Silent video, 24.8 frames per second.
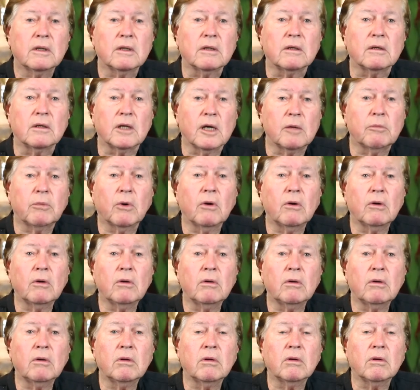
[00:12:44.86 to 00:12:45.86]

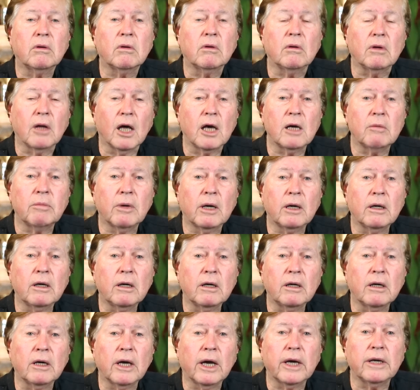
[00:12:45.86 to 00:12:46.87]
Liberal,
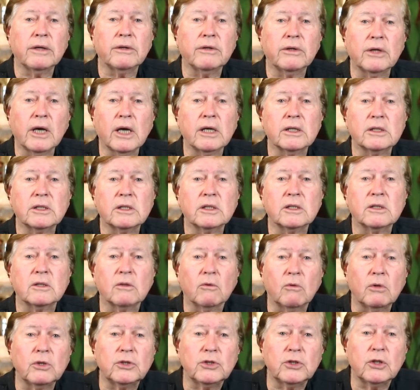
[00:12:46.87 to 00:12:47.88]
Labour, and
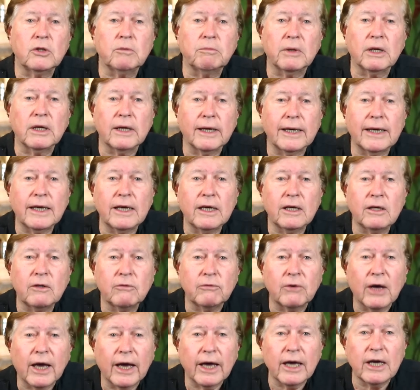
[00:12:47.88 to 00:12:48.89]
yes, would you
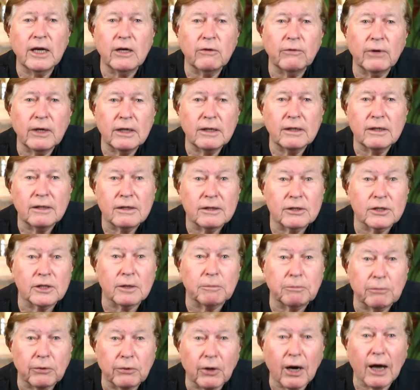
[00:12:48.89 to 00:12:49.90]
believe, even,
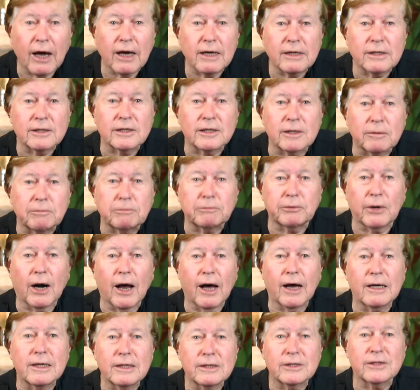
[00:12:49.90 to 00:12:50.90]
surprise,
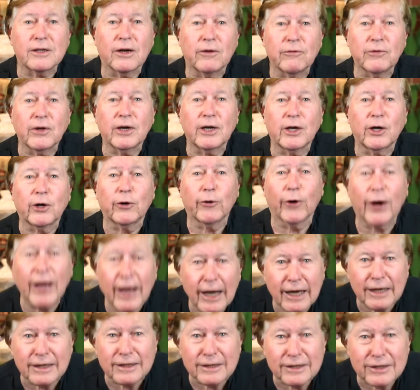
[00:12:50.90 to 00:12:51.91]
surprise, the
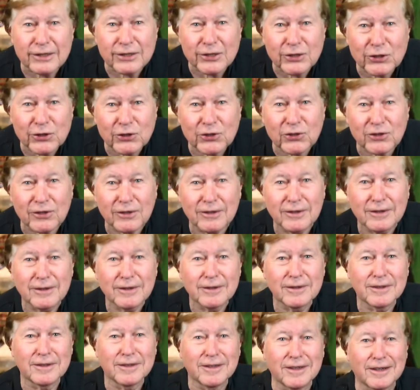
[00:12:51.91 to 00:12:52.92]
Greens.
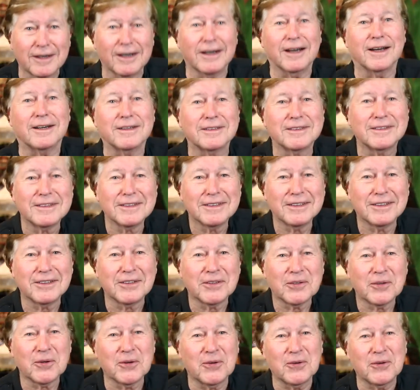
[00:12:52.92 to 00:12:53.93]
Ha!
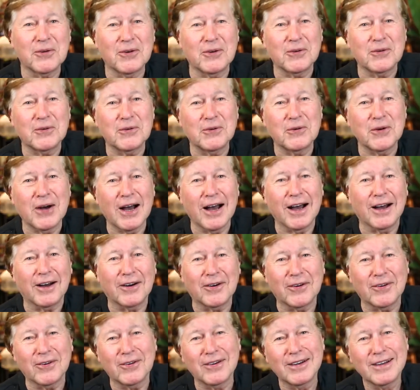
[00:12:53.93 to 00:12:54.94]

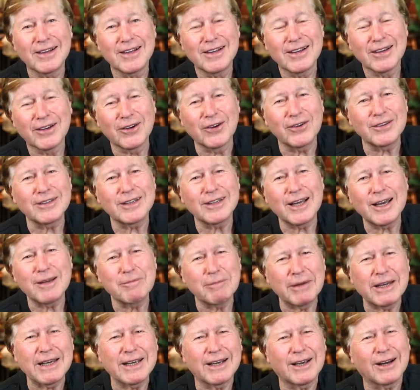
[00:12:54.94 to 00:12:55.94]
Wow. Could they
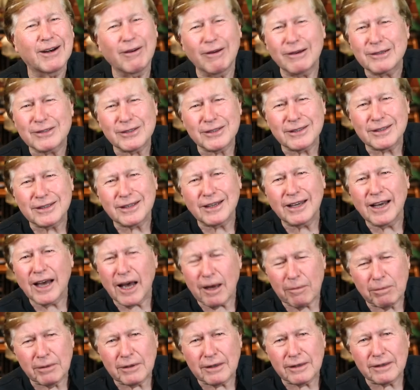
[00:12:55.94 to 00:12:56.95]
be closet
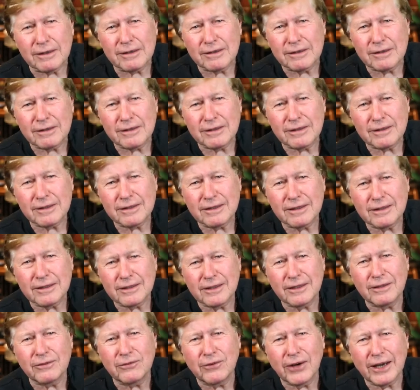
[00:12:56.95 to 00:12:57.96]
capitalists?
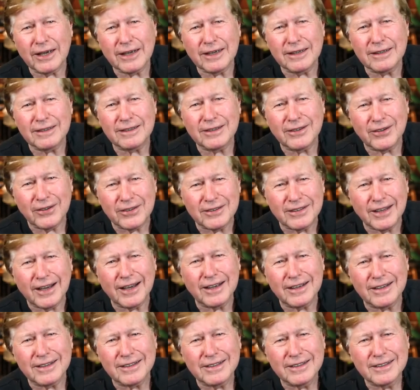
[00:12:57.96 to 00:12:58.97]
Do you reckon? Could
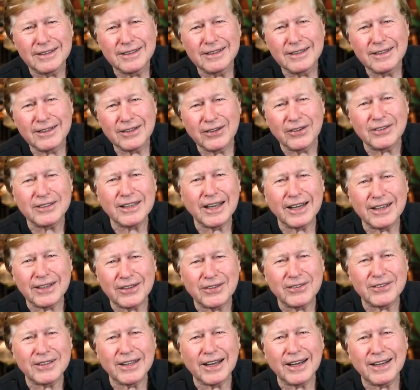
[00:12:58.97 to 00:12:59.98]
they? Could they?
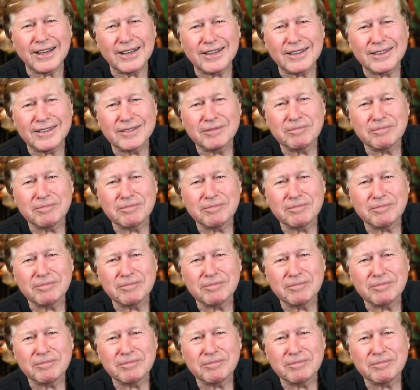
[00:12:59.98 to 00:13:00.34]
Could they?